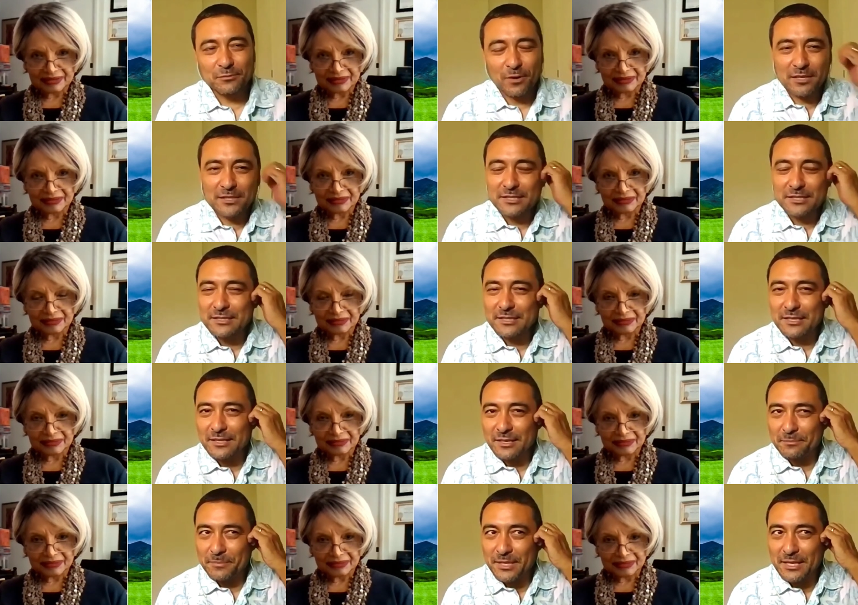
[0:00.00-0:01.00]
Speaker 1: Washington,
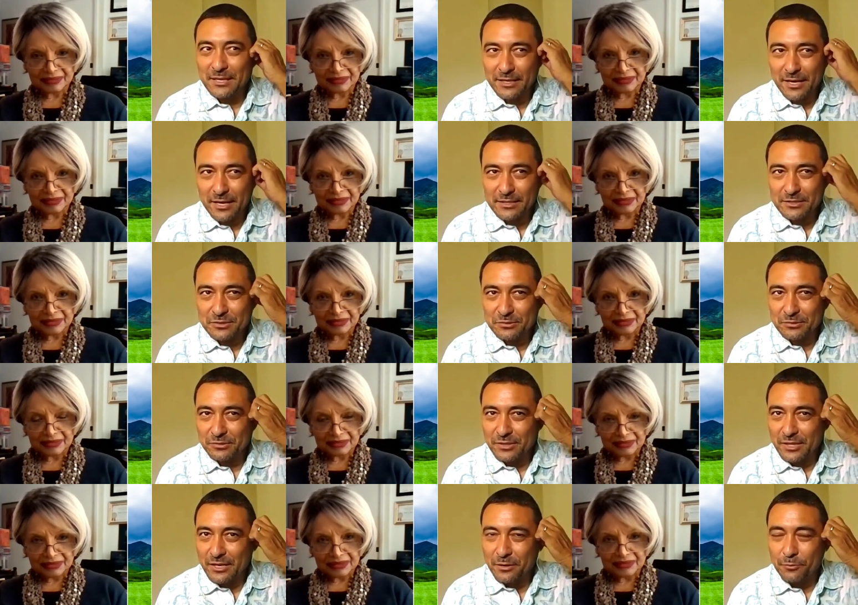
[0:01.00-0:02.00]
and McKinley High School.
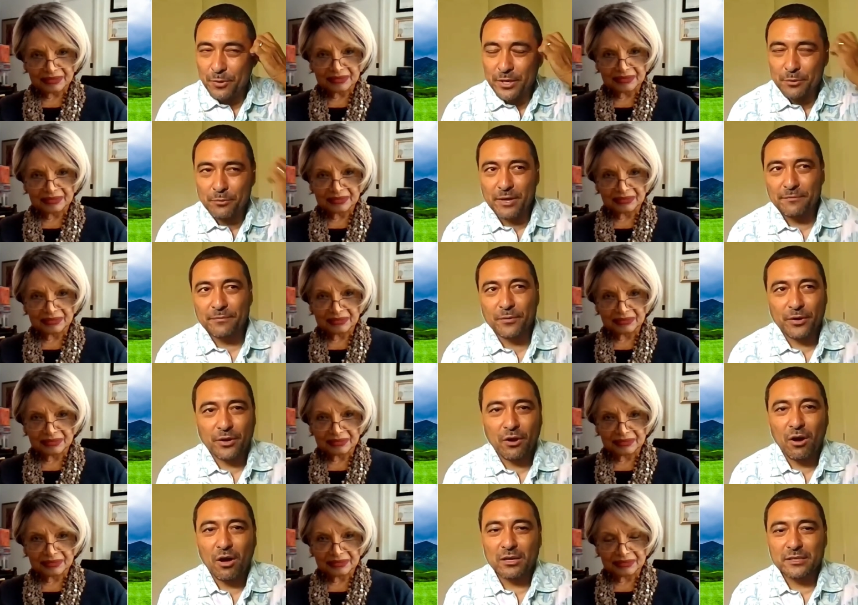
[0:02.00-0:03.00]
Then I went away for
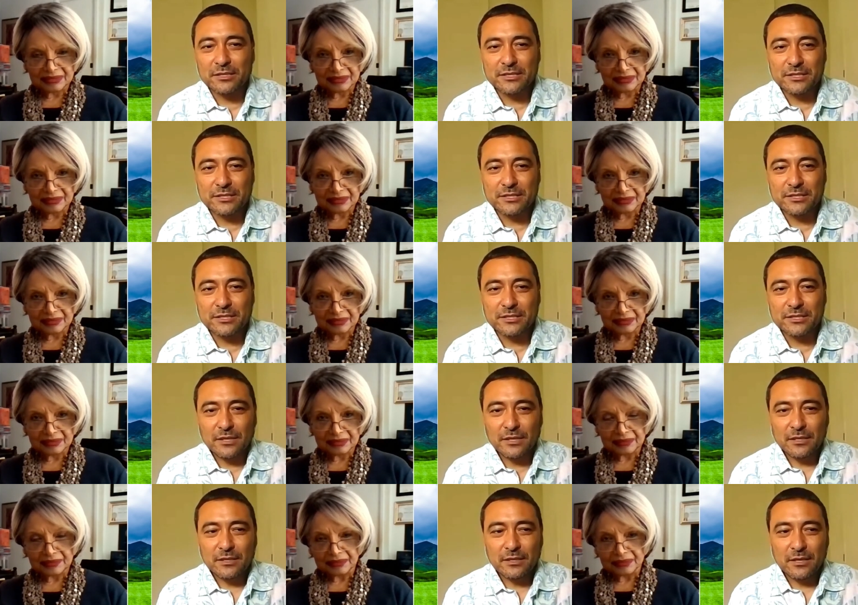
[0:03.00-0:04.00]
college
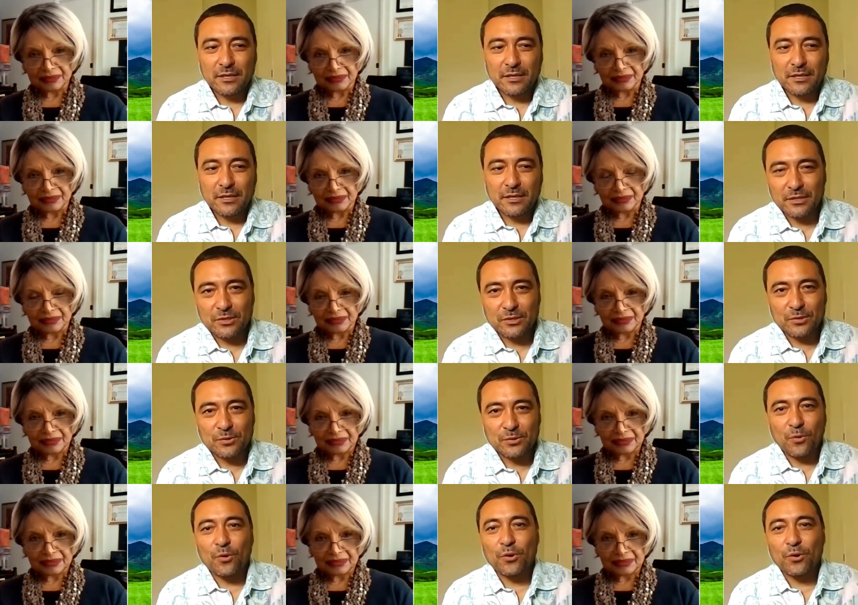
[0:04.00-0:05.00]

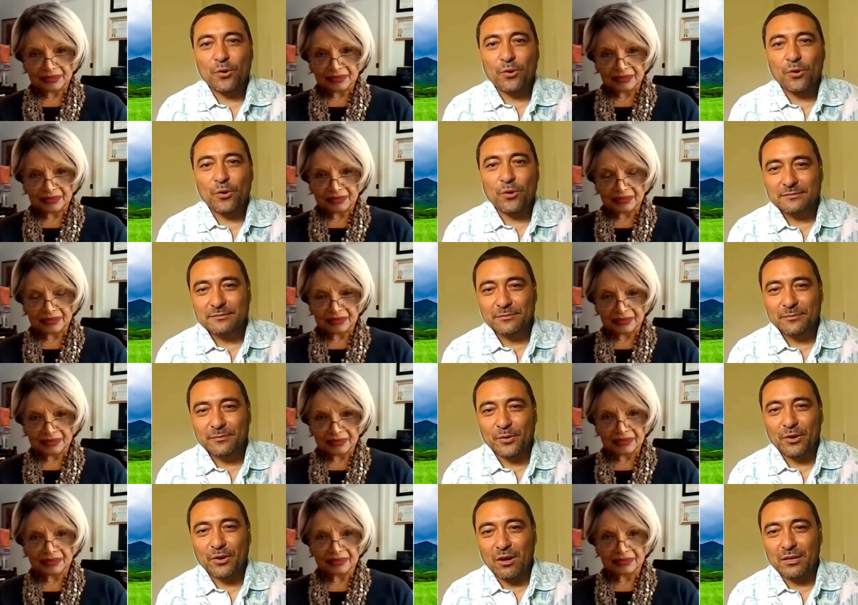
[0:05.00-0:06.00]
to Oregon
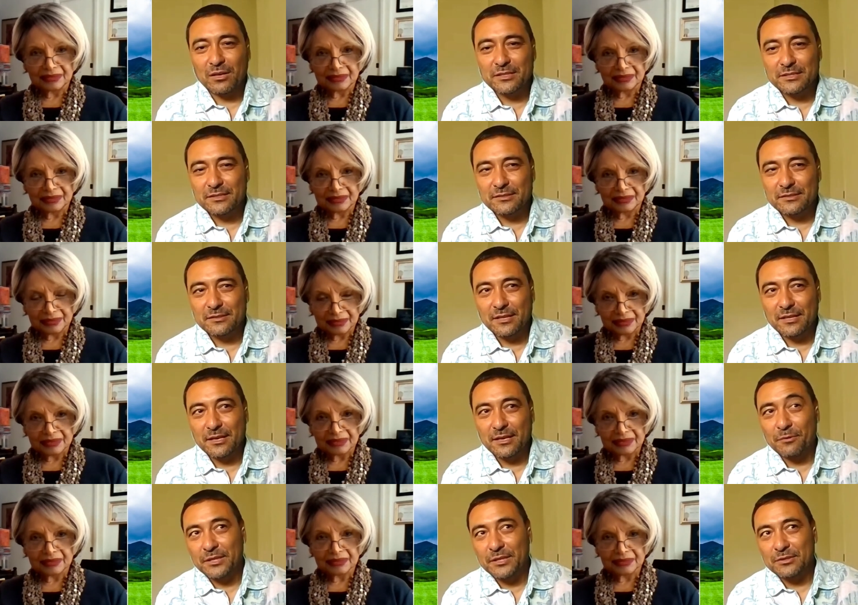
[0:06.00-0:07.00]
for college. Then
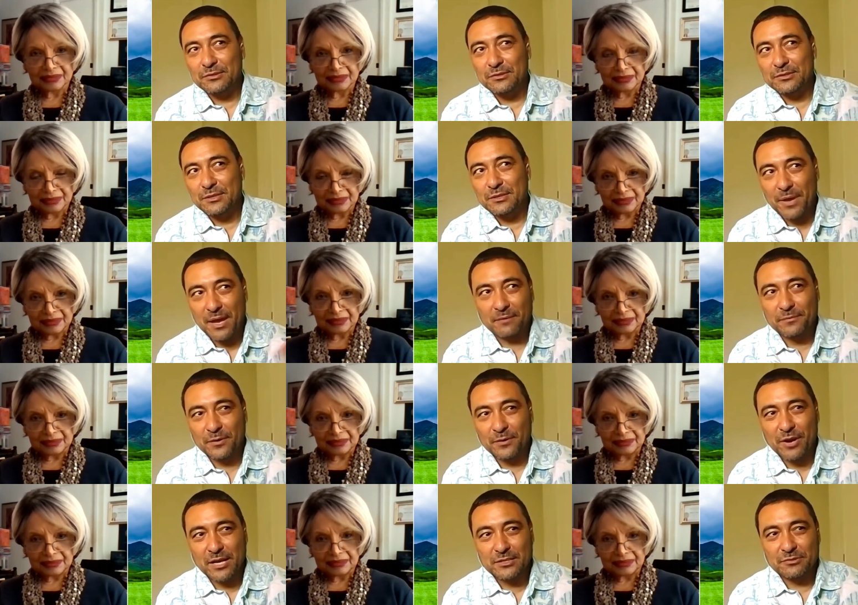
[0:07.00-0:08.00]
I went to Japan for
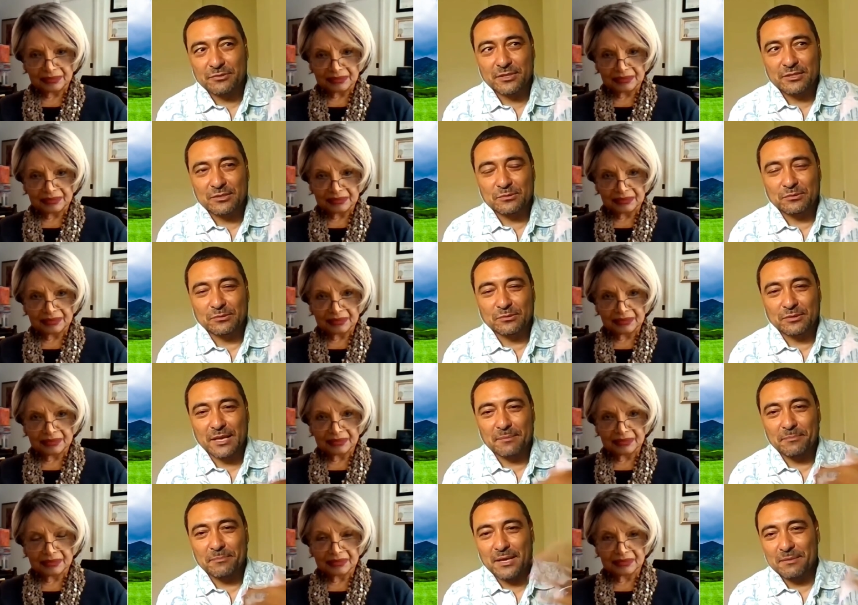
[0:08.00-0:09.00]
graduate school.
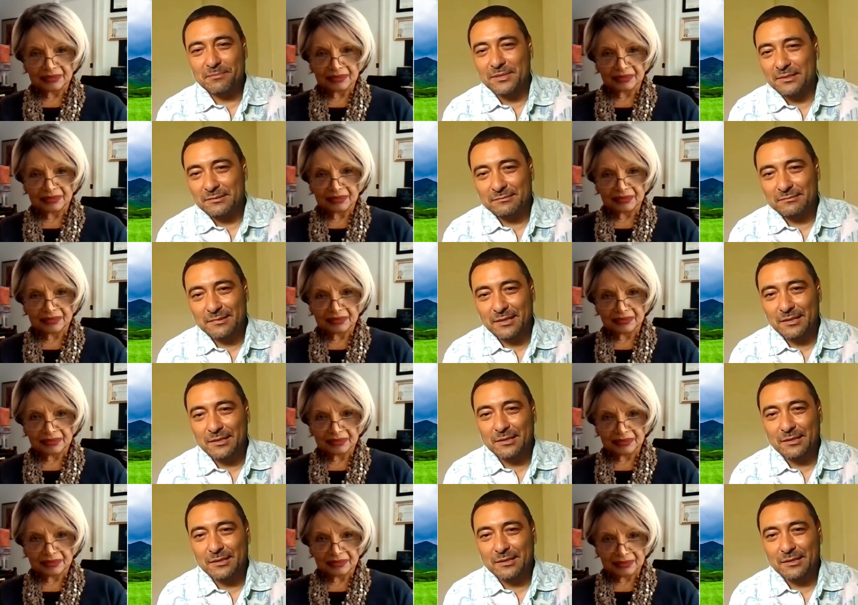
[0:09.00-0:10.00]
That made me
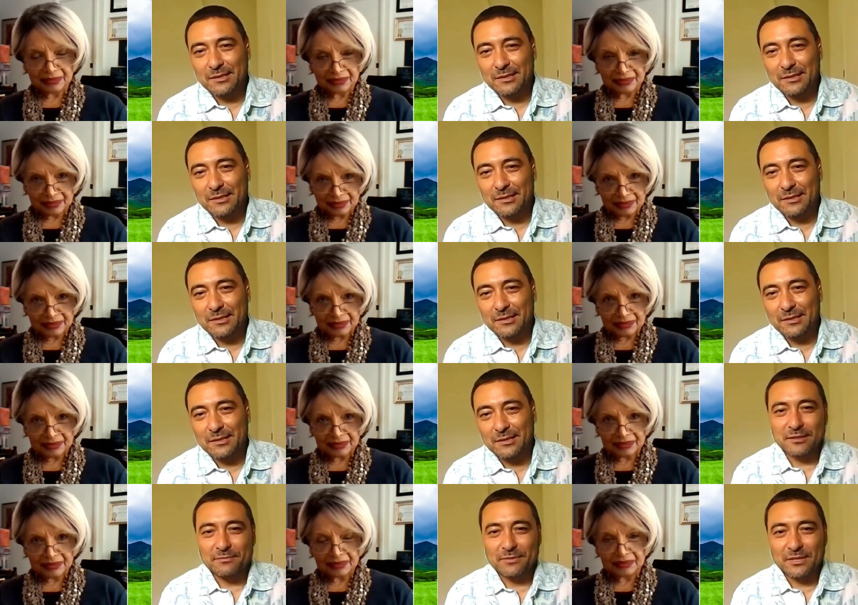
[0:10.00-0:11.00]
end up working in
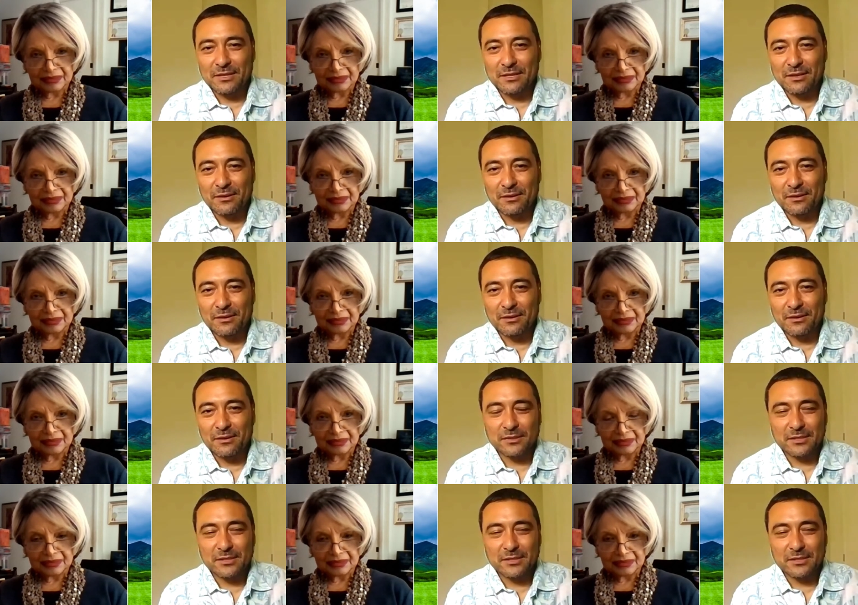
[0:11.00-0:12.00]
Japan, living there
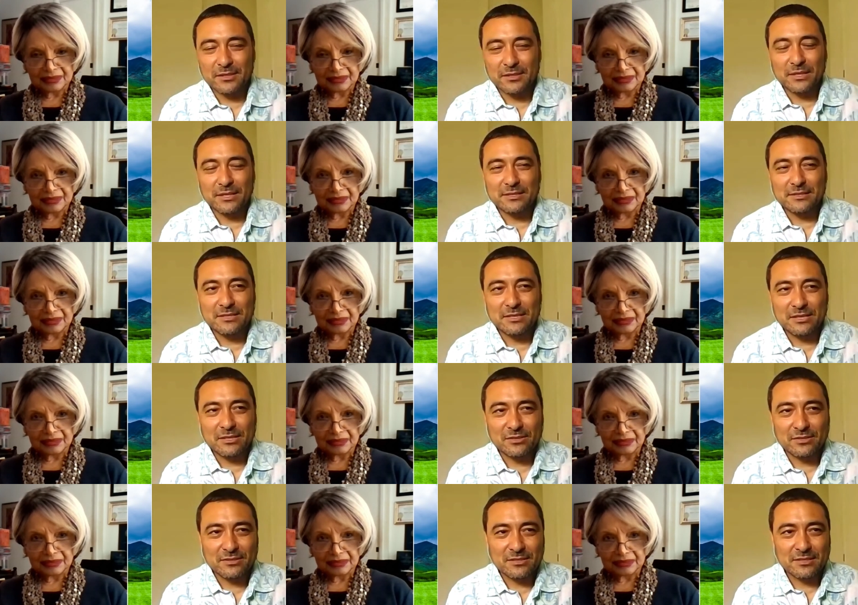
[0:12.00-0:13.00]
for over 10 plus
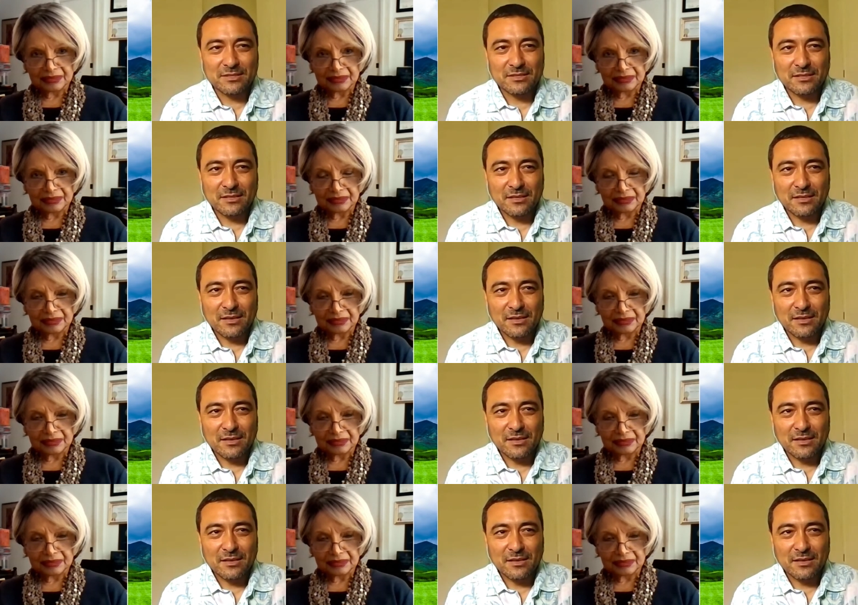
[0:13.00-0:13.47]
years.